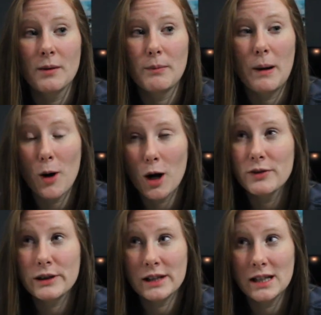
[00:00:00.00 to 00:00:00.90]
my Mark
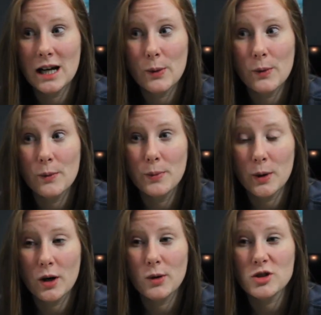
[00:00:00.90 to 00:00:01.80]
of Athena
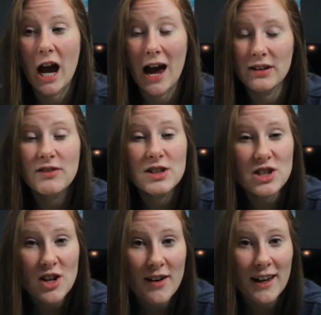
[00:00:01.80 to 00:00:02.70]
book, which I haven't even
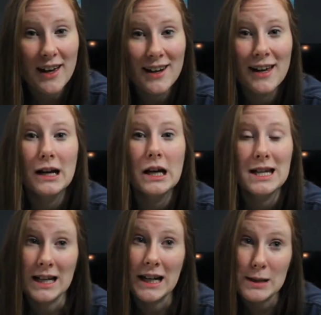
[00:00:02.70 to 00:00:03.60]
started,
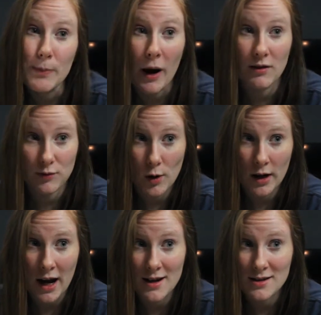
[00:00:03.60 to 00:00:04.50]
is going to expire in 4
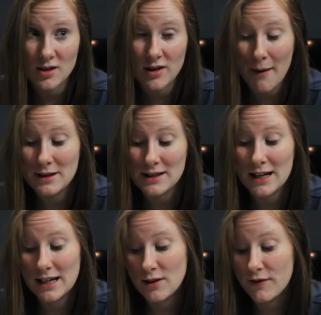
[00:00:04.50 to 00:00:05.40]
days. So that means I
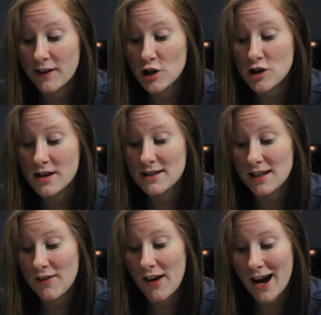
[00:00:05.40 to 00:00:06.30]
need to finish the
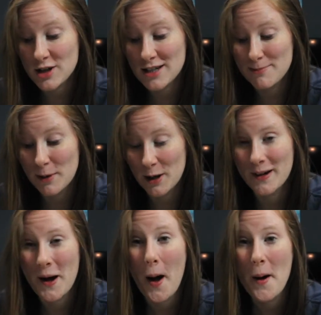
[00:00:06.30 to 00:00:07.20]
City of Ashes
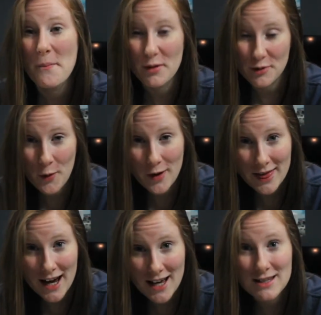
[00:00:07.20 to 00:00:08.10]
book before
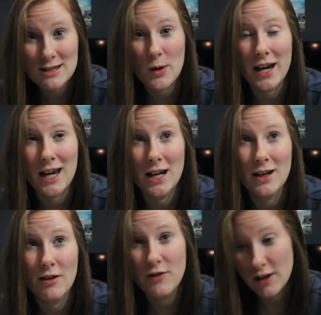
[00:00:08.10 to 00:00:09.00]
then so I
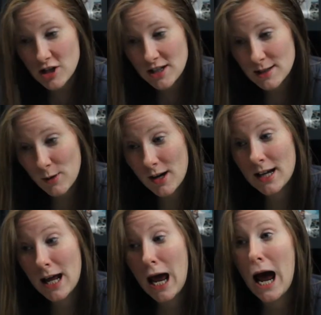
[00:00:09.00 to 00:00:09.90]
can finish this
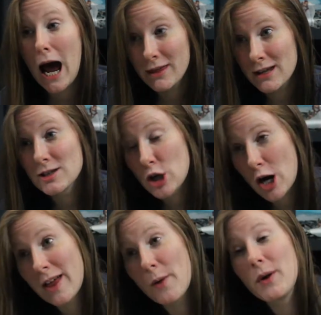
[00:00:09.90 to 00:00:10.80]
one and then
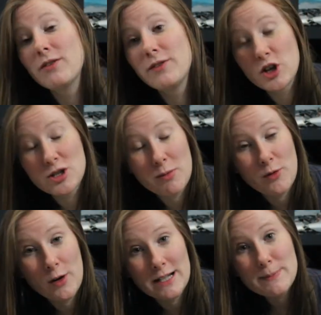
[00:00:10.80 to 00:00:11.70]
start that one and finish it
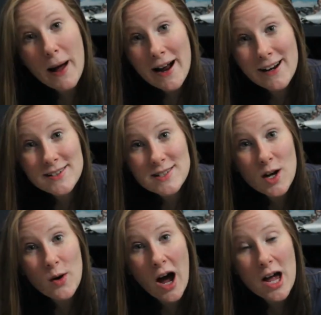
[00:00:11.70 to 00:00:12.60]
before it expires.
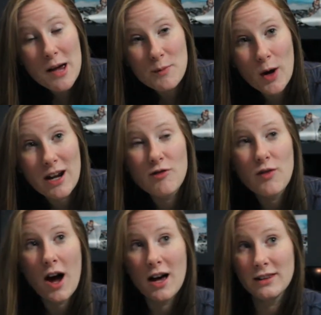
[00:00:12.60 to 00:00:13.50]
So I'm kind
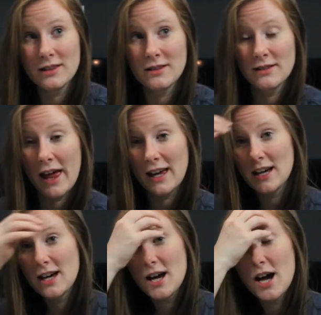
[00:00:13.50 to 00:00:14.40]
of like